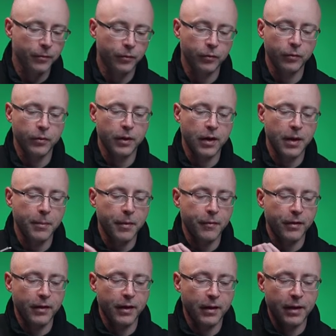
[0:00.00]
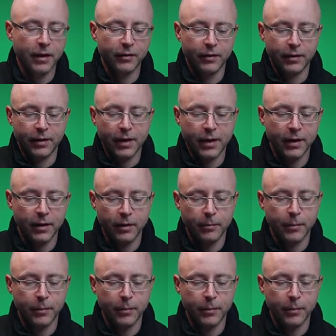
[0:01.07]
to uh, keep everything nice and tidy.